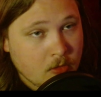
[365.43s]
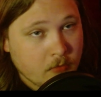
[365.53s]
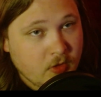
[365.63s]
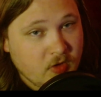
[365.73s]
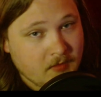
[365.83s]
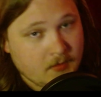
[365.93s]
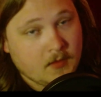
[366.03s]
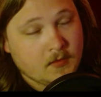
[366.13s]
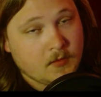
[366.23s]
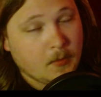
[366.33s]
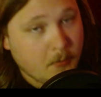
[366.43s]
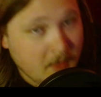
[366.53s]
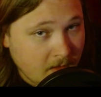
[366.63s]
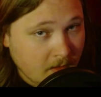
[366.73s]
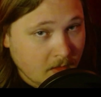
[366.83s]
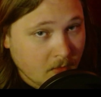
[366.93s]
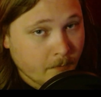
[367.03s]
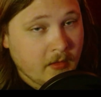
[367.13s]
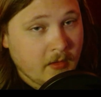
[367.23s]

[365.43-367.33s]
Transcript: Ritchie says to meet him